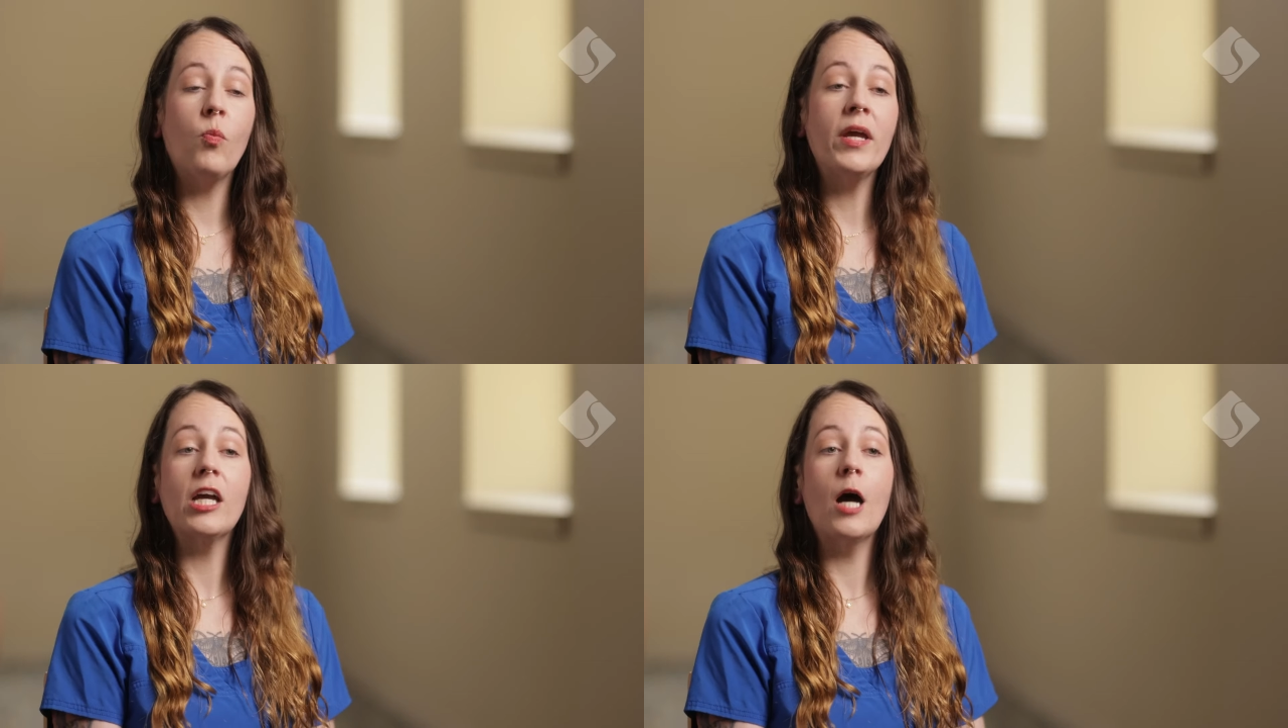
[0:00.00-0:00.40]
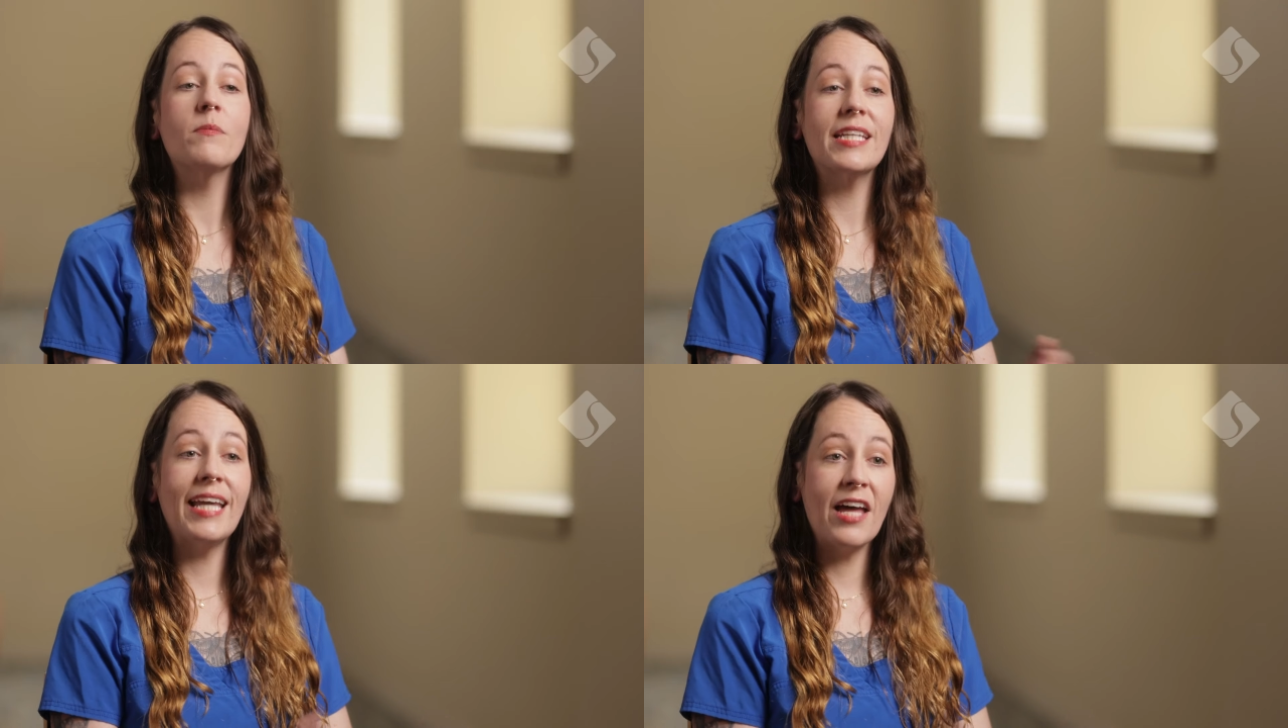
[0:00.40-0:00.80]
we
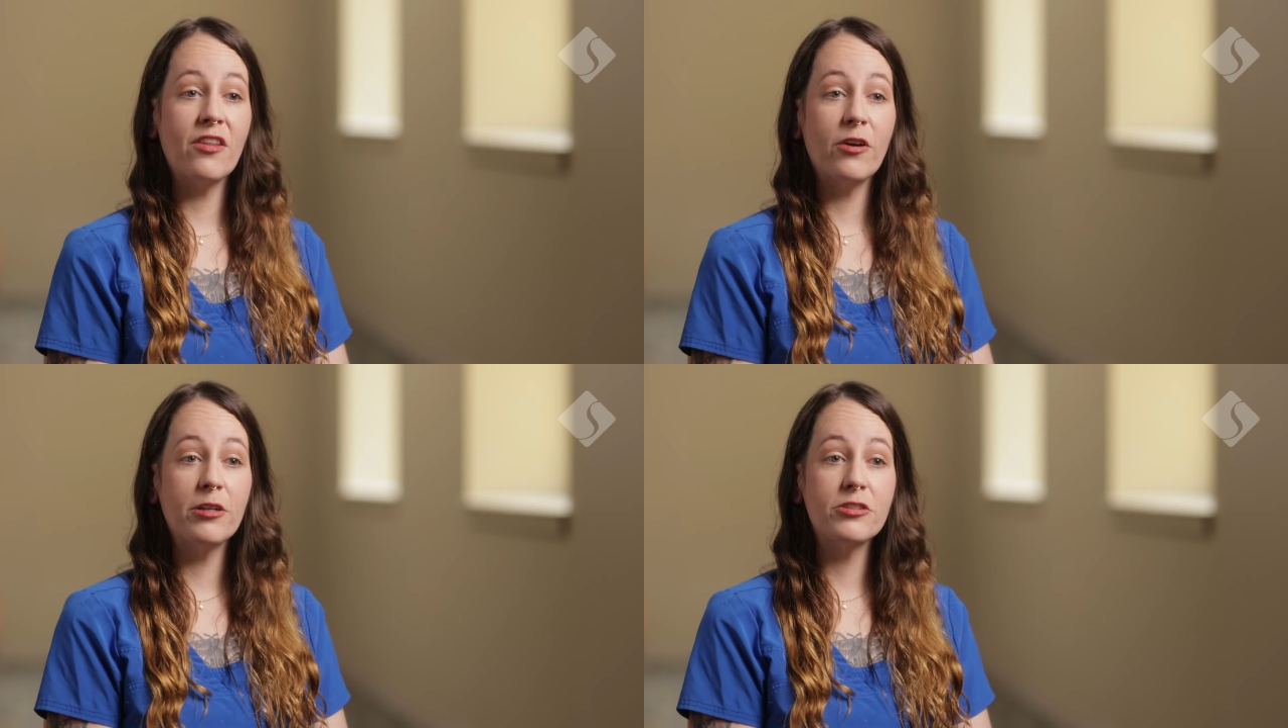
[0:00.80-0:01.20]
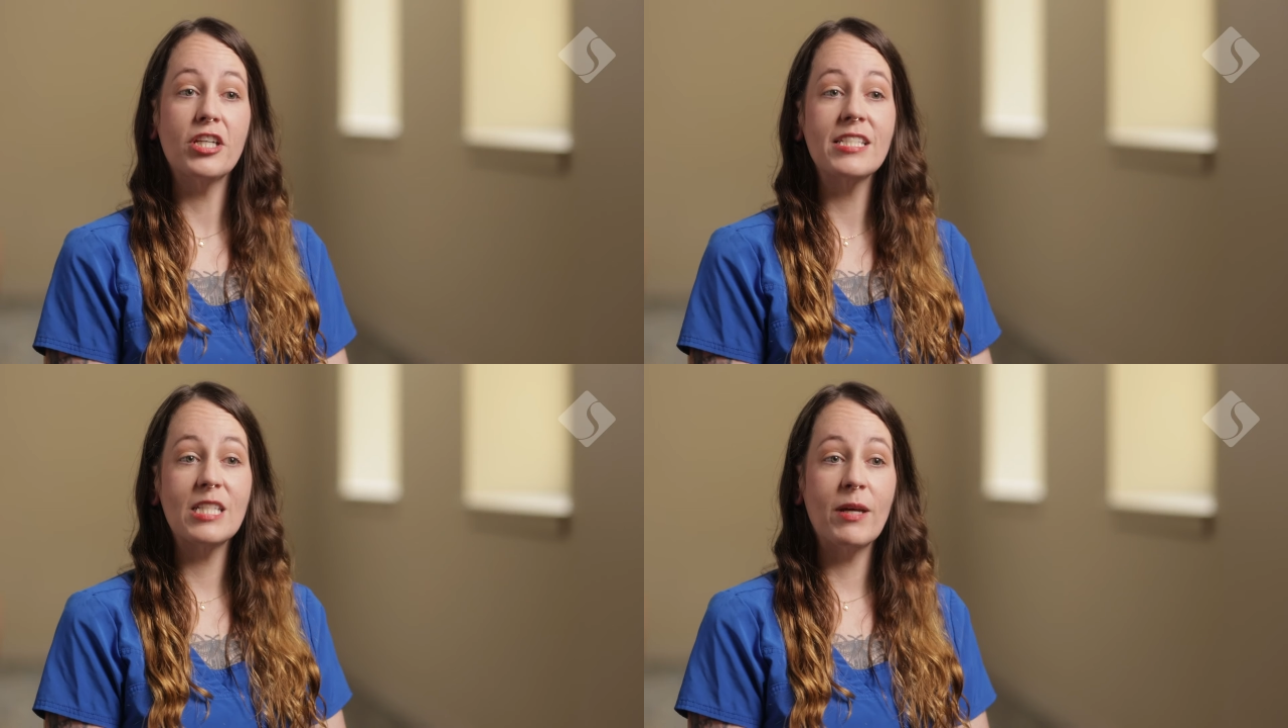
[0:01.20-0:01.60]
come together
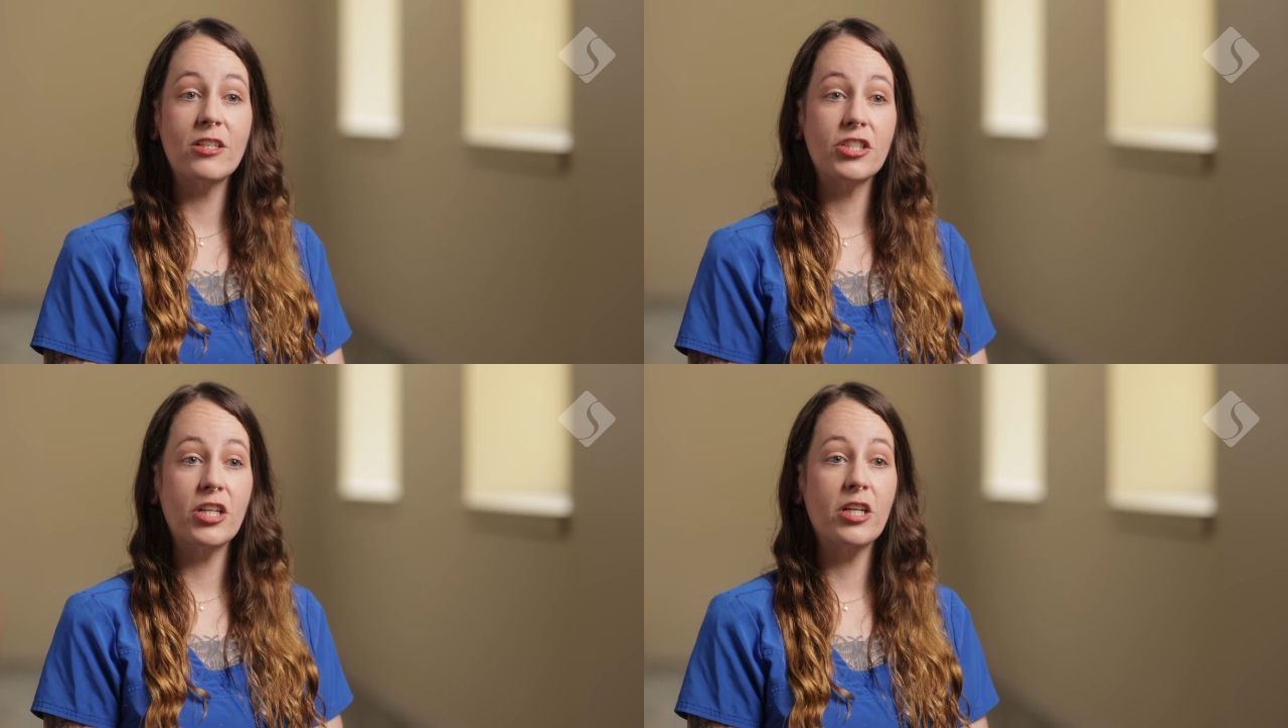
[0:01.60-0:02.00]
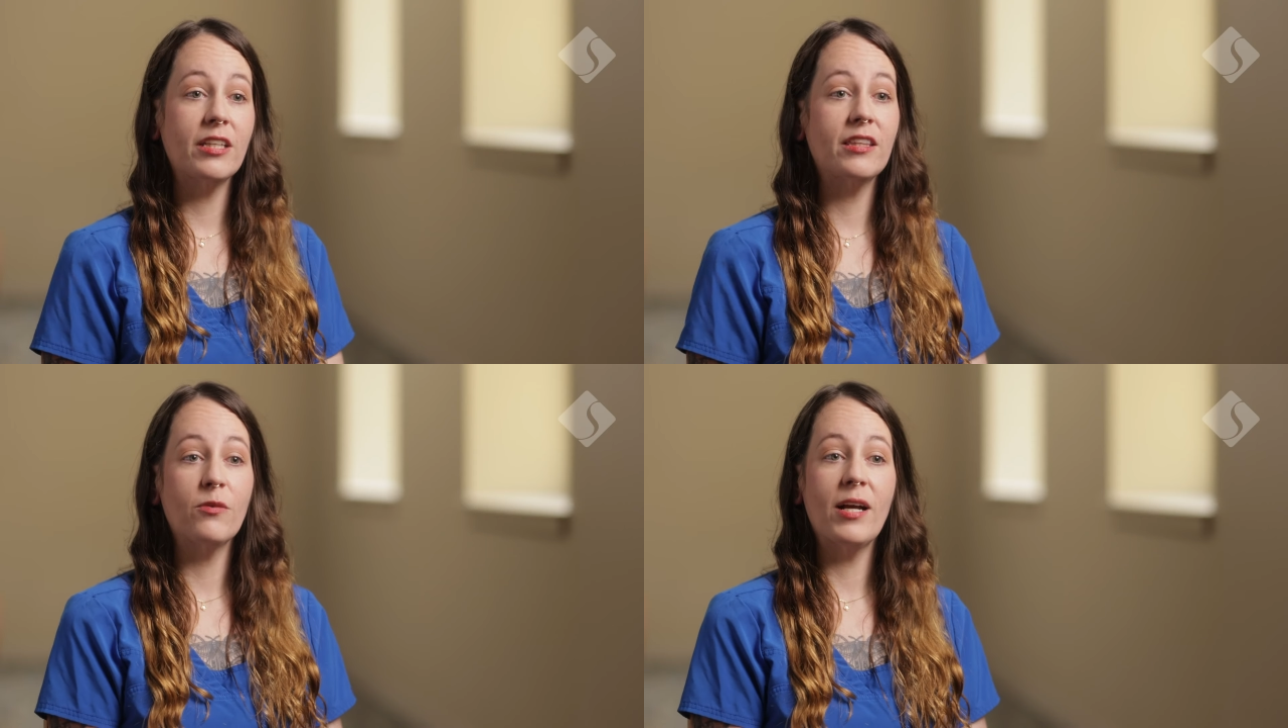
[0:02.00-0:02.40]
just to make sure that